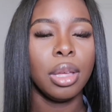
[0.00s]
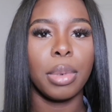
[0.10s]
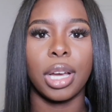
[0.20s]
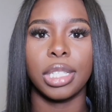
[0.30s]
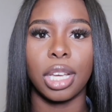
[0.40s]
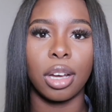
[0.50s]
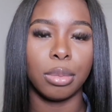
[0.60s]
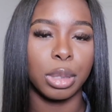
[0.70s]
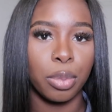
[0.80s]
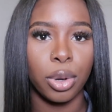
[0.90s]
because it
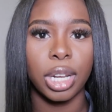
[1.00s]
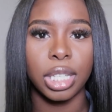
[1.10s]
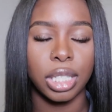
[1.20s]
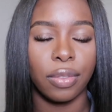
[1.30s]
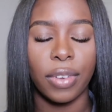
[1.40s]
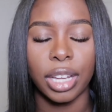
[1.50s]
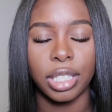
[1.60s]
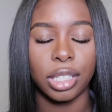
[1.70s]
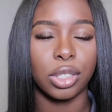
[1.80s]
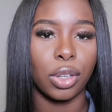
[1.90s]
comes
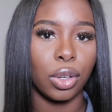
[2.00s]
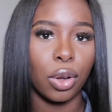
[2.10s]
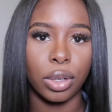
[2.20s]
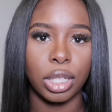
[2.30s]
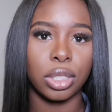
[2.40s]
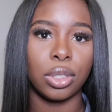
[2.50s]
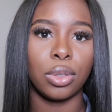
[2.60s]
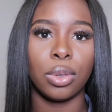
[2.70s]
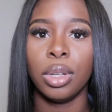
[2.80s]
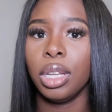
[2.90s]
pre-disinfected, so you don't need to
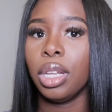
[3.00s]
do